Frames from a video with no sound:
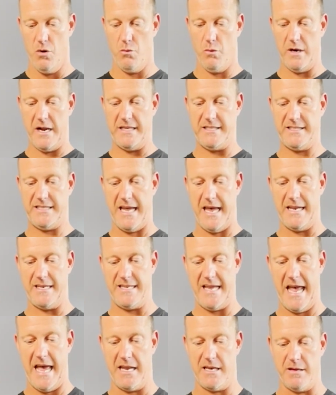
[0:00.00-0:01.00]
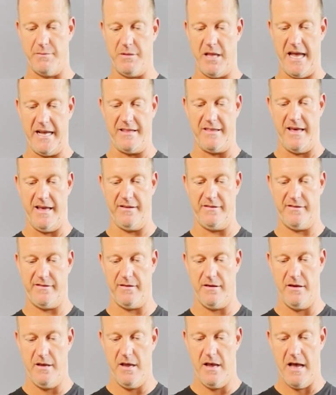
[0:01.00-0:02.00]
When I stand tandem like
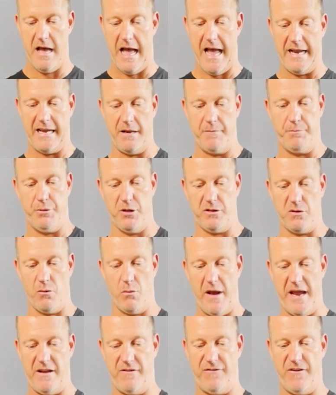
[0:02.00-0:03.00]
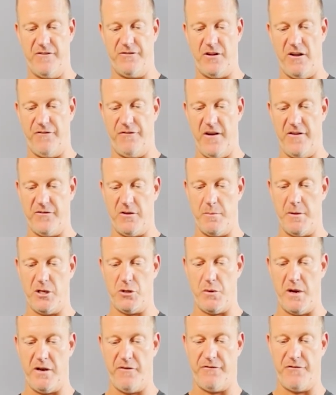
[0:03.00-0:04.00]
this, I can put the weight 50-50
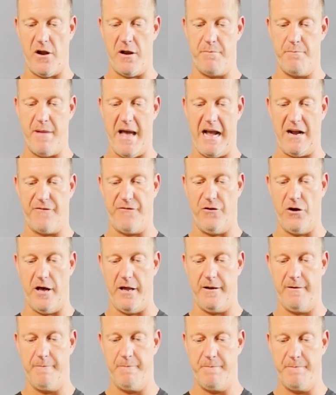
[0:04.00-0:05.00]
between front and back foot.